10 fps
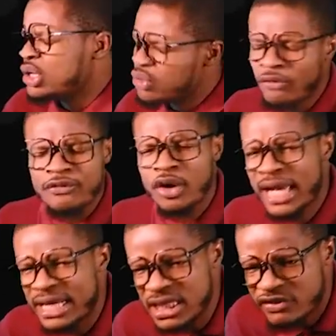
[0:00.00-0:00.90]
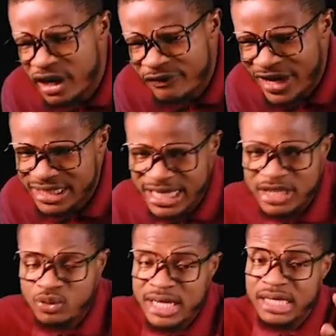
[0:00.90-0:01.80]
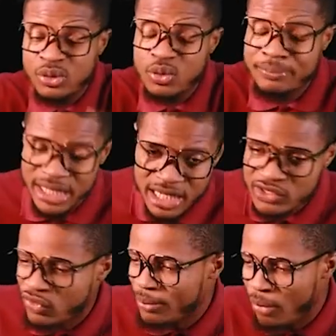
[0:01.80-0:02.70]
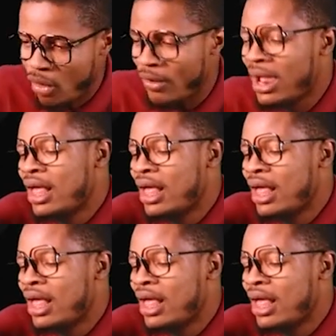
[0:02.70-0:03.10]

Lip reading: Don't forget this very fast. Here is where the rule begins from more.